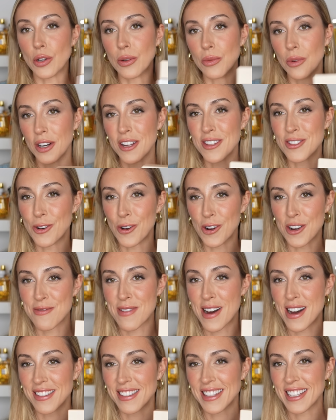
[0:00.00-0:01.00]
don't want to talk
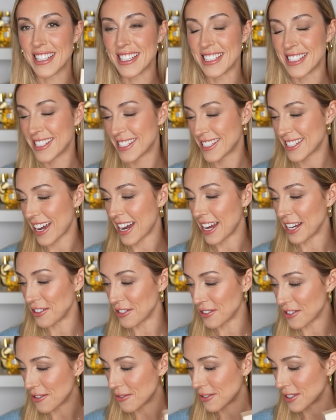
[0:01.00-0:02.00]
about this. I do
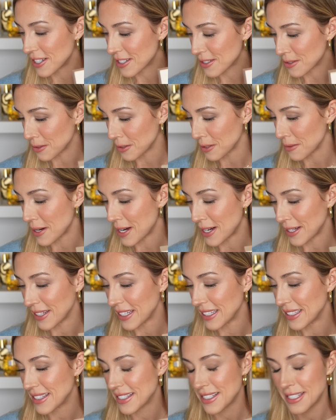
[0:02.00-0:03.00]
not want to talk about
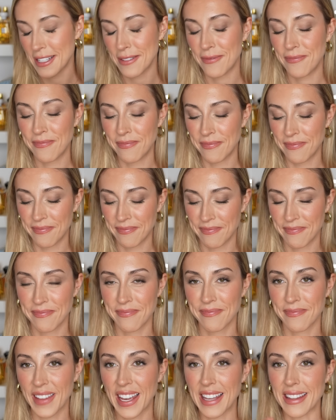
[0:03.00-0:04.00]
it.
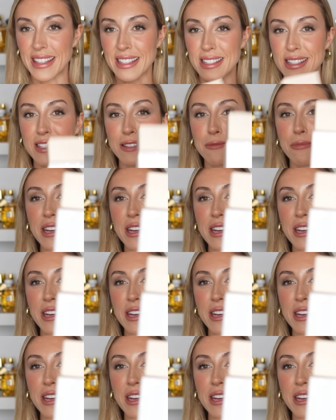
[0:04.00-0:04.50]
This is